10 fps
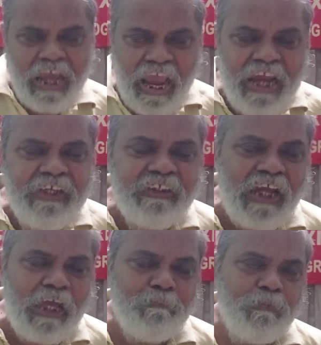N
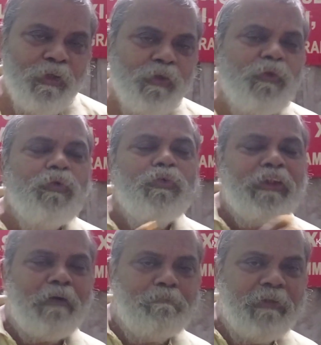type to
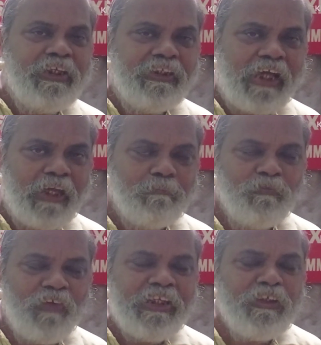the P type,
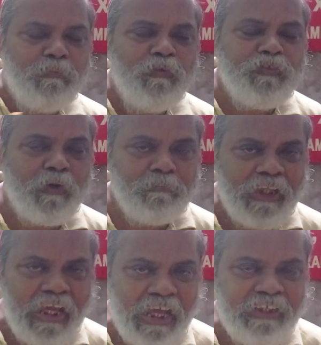when it moves from
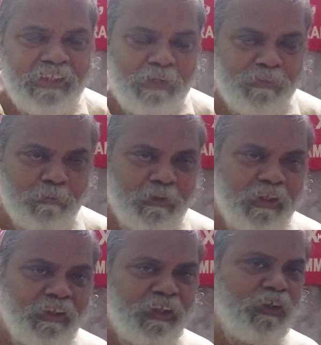the N type
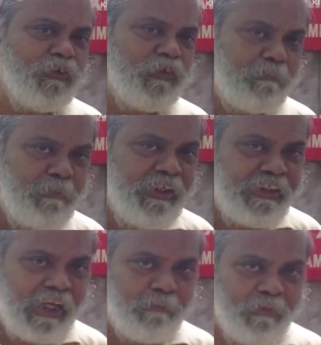semiconductor to the P
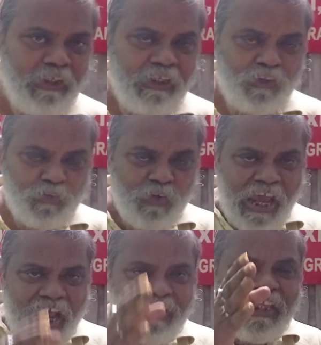type, so
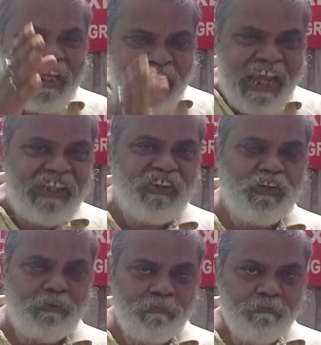at the edge